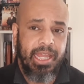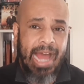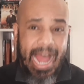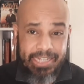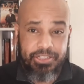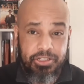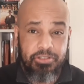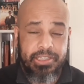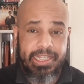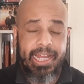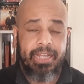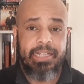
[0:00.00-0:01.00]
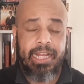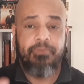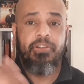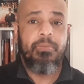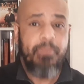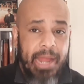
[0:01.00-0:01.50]
I do think, like
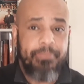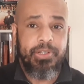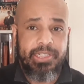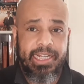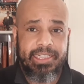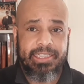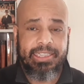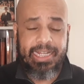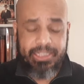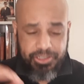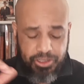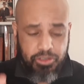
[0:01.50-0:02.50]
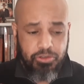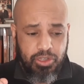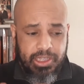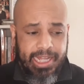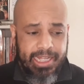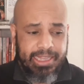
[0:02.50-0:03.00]
one of my predictions, I do
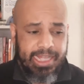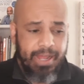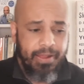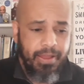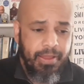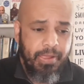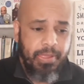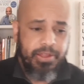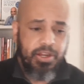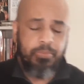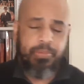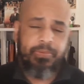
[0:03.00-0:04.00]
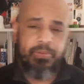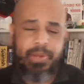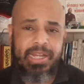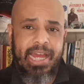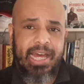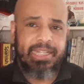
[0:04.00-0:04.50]
think that, people
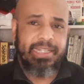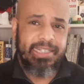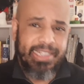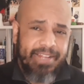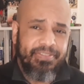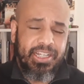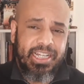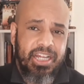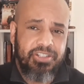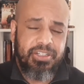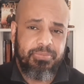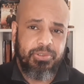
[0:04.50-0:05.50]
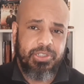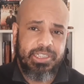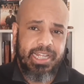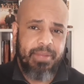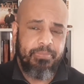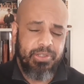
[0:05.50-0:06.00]
may not leave the country per
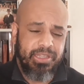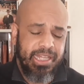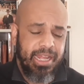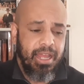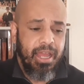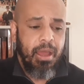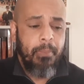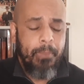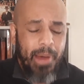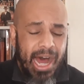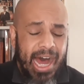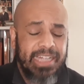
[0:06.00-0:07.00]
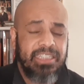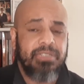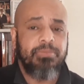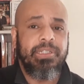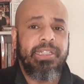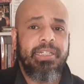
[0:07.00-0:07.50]
se, but they
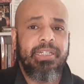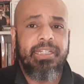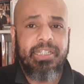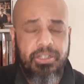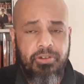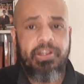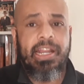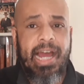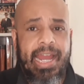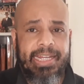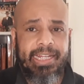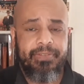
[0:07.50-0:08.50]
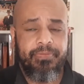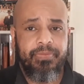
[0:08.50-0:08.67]
possibly could go in hiding.